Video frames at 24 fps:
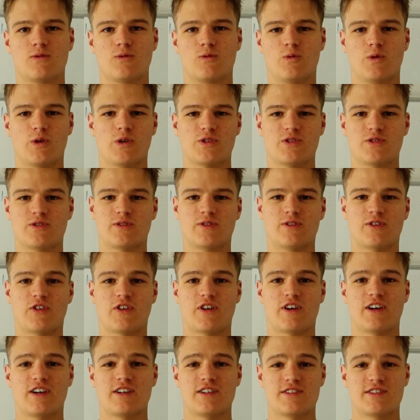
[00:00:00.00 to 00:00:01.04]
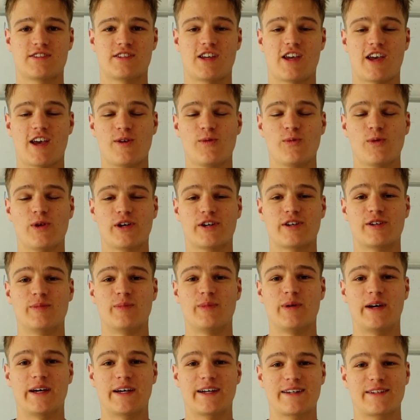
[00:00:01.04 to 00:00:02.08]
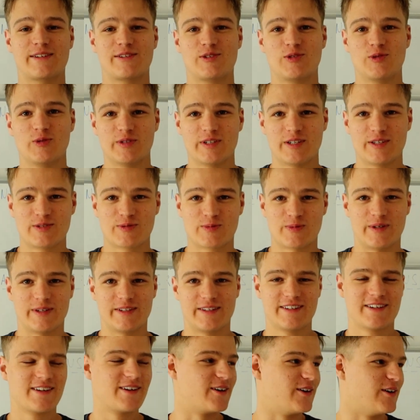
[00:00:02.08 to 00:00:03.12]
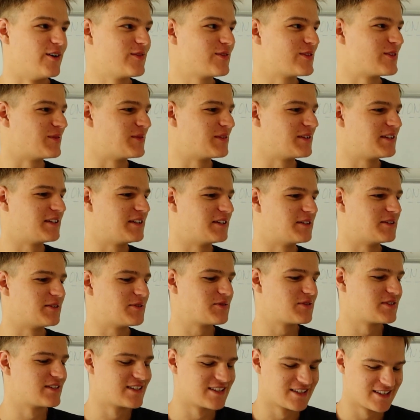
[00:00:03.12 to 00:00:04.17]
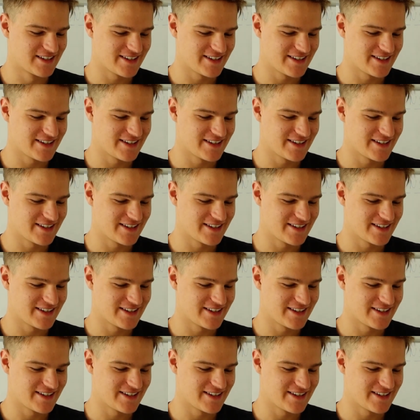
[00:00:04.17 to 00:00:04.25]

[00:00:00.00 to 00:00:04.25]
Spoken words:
What is going on, guys, and welcome back to another one of the videos.